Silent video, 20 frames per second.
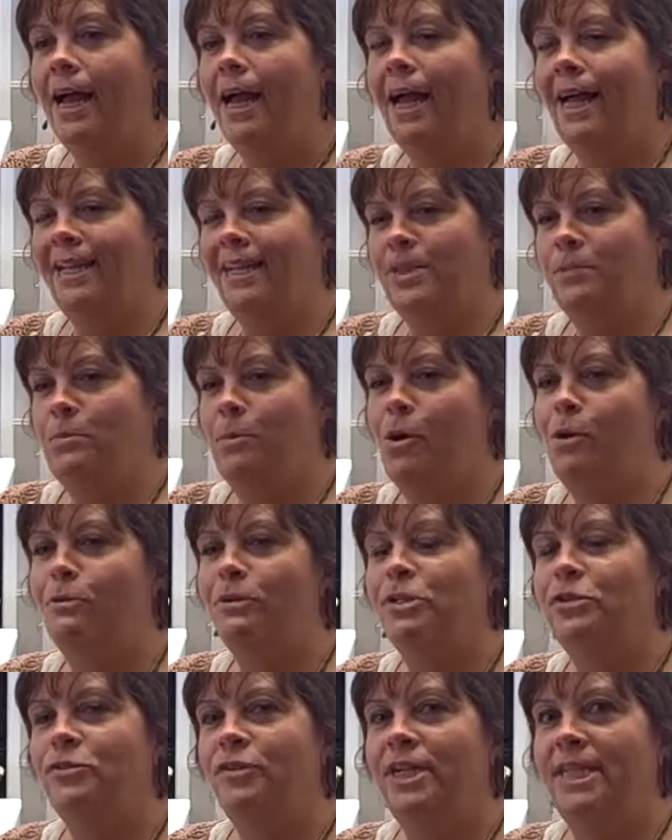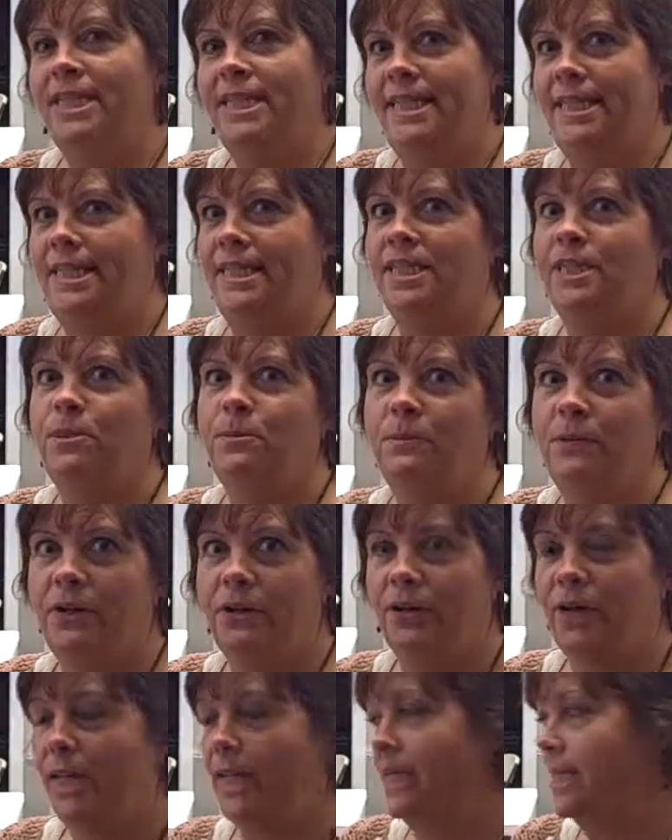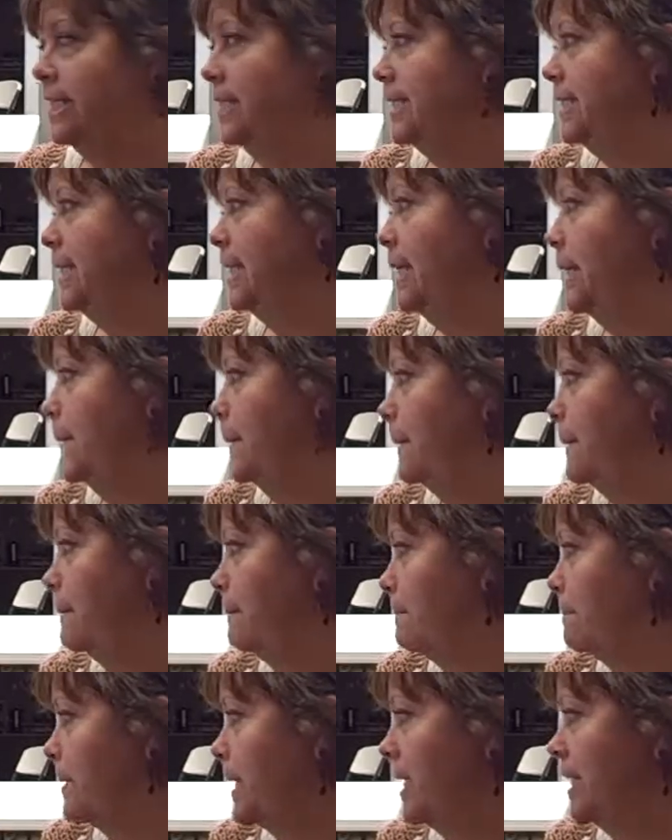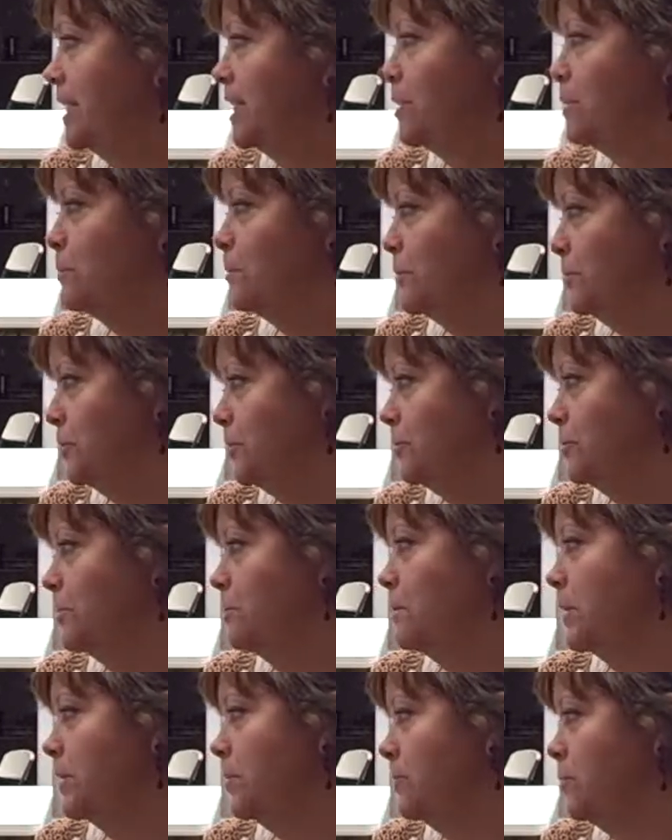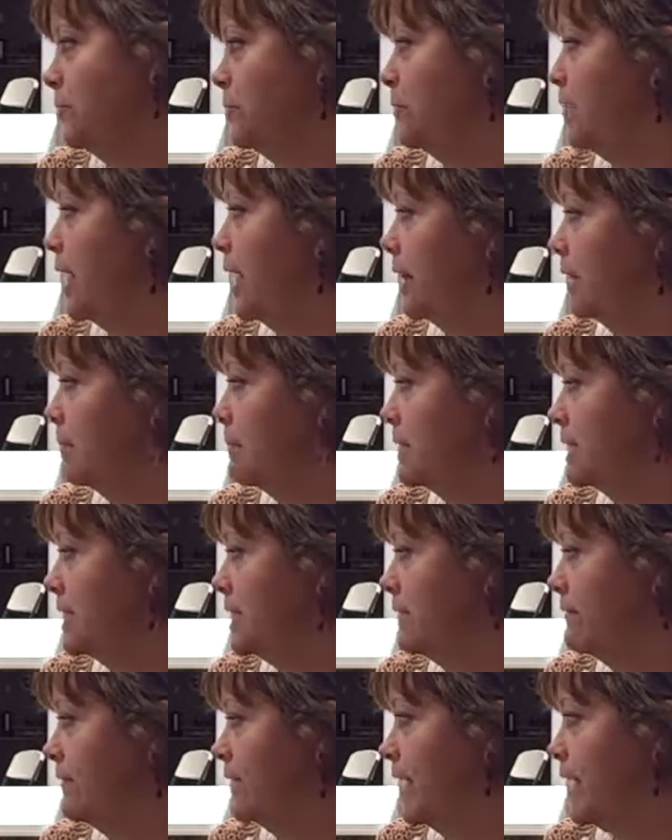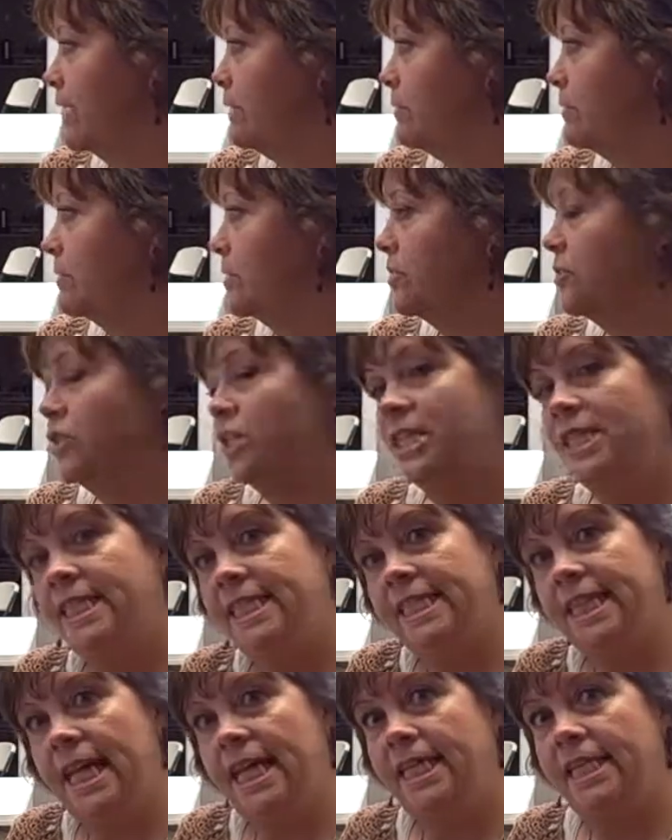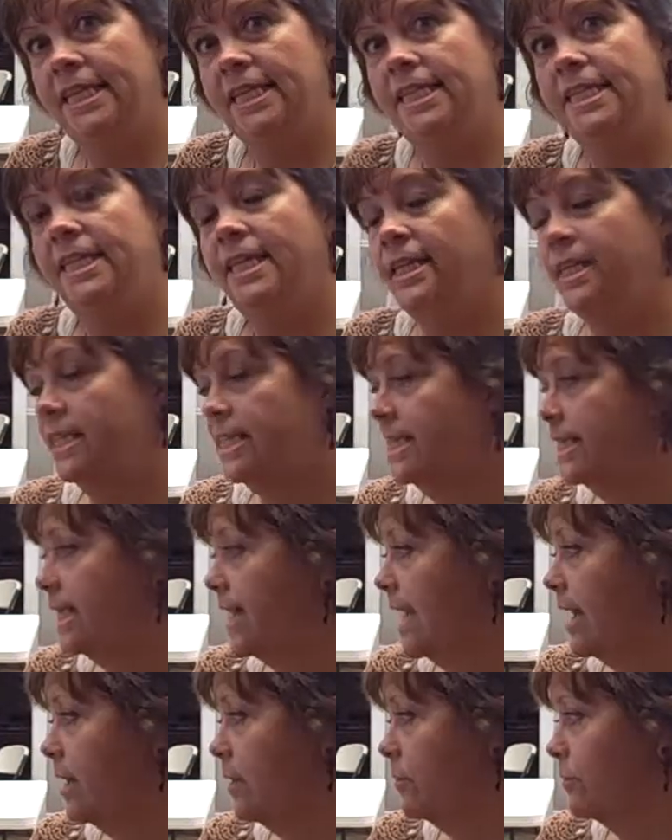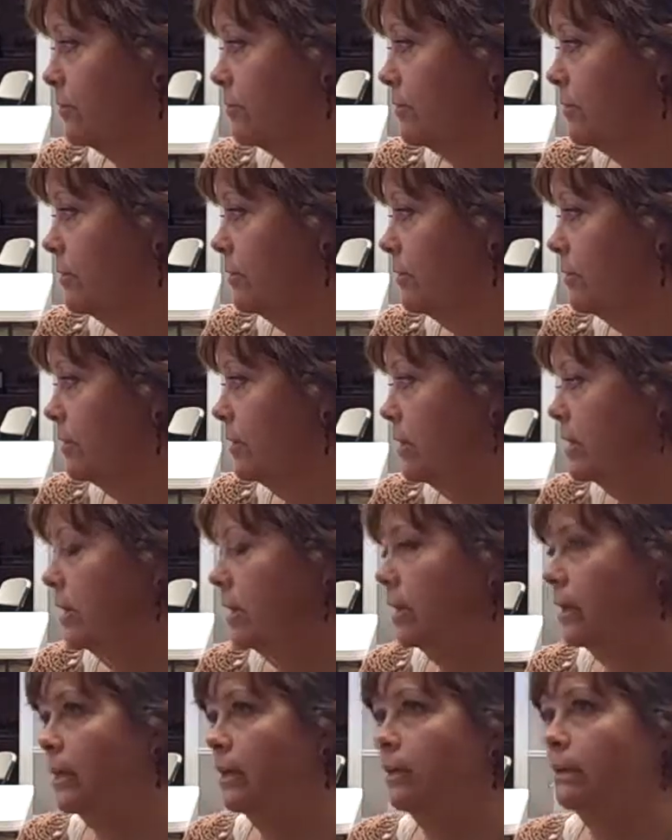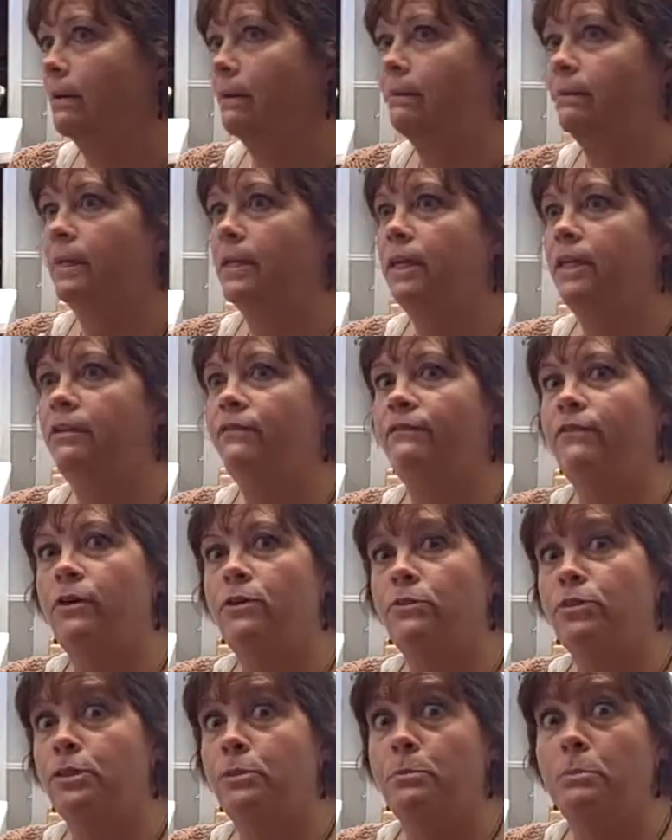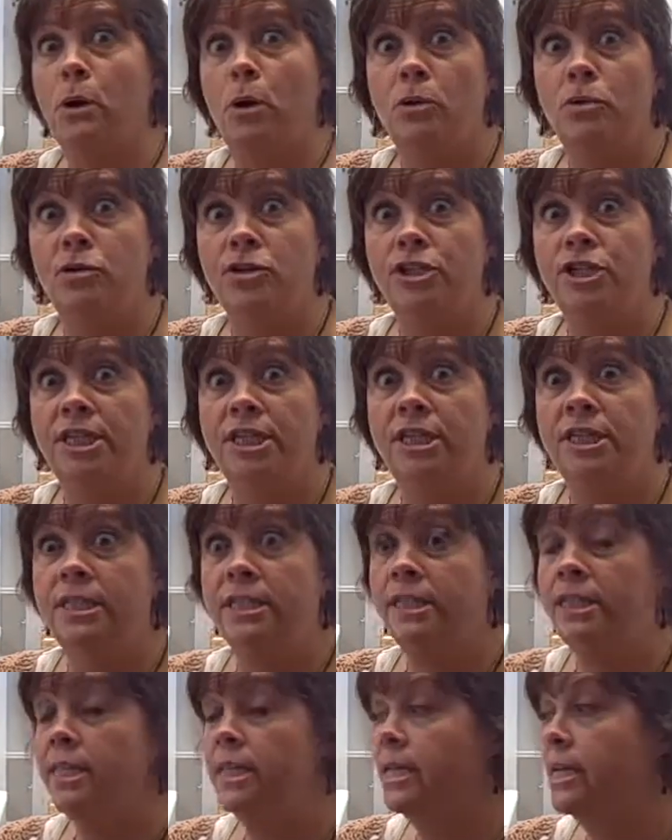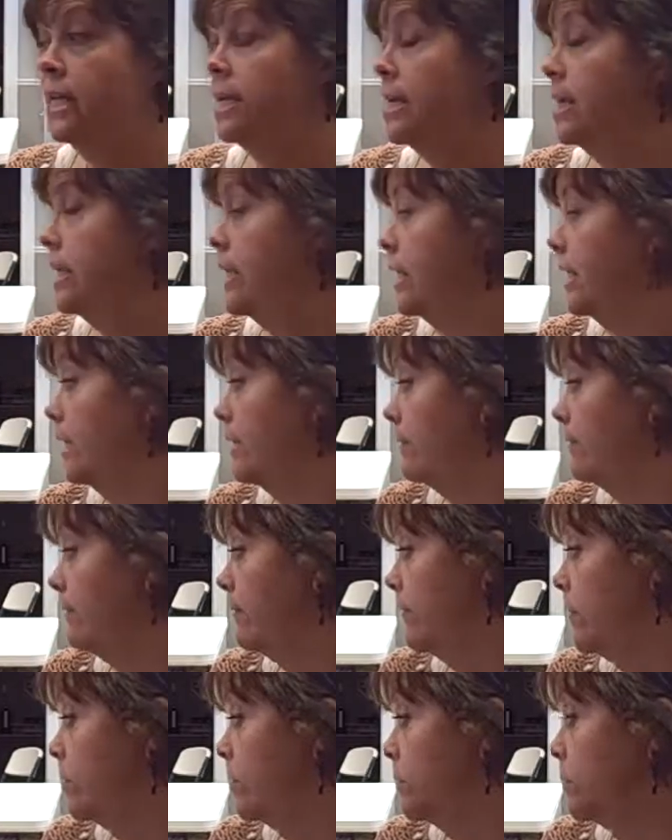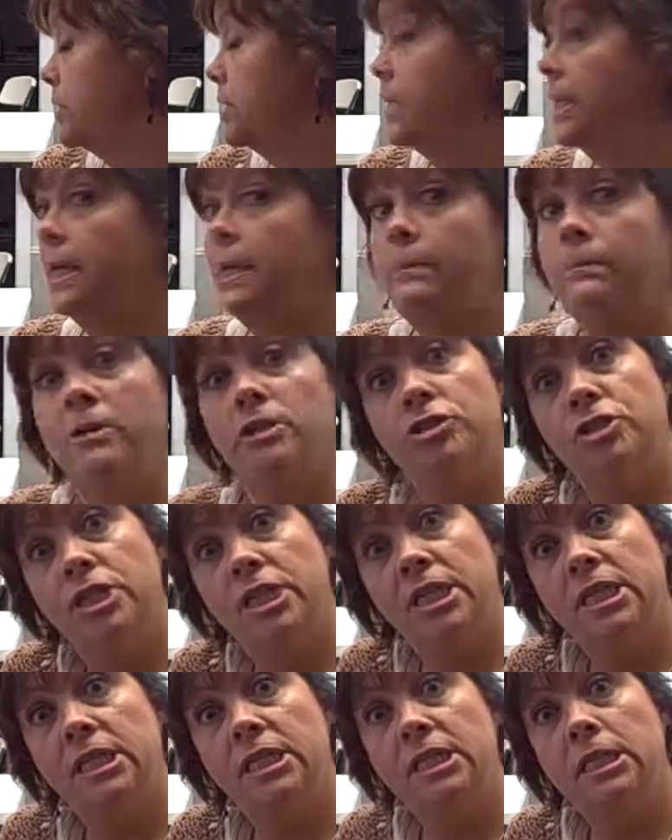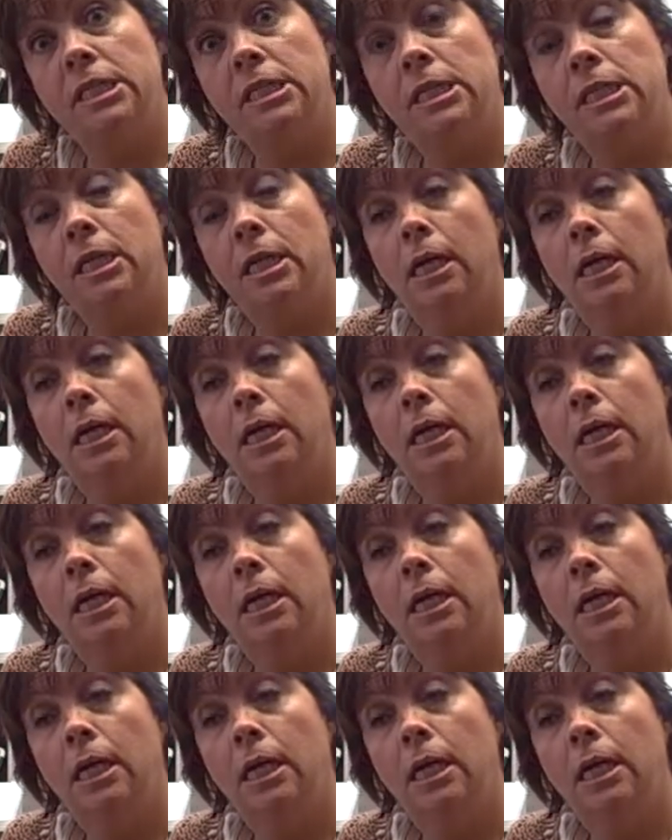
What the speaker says: I guess poetry is an experience, and it's produced by two elements of language, sense and sound. It evokes emotion, it evokes images.